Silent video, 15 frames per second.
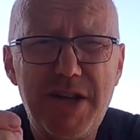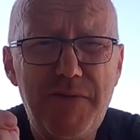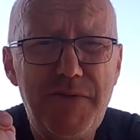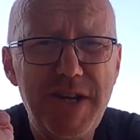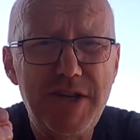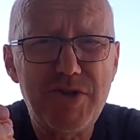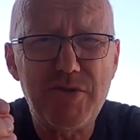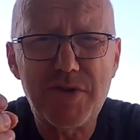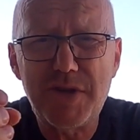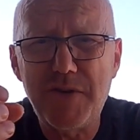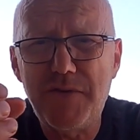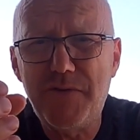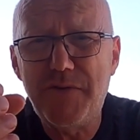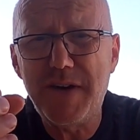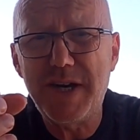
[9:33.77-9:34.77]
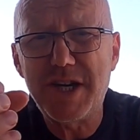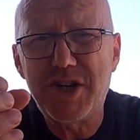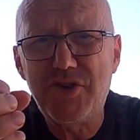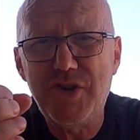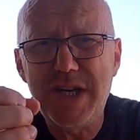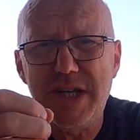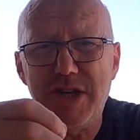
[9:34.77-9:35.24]
Lovely sort of
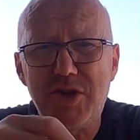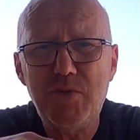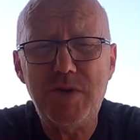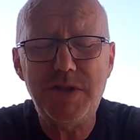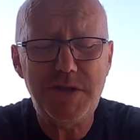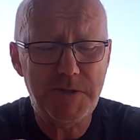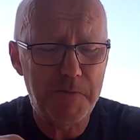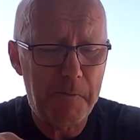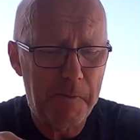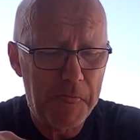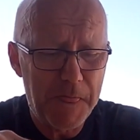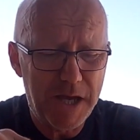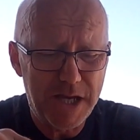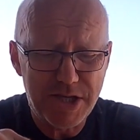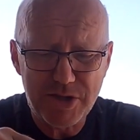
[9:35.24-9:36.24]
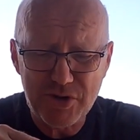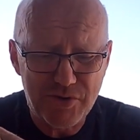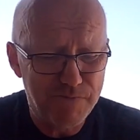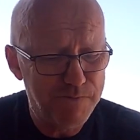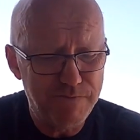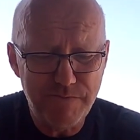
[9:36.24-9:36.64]
greenish ones. It's